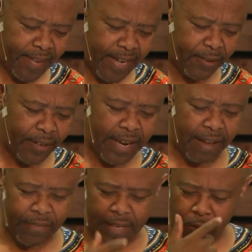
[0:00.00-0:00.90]
I don't
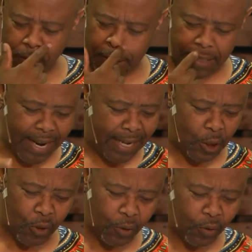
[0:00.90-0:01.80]
have this on the slide.
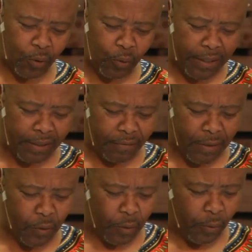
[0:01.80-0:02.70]
John 20
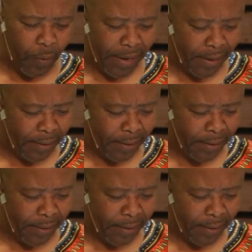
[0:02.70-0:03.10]
verse 21.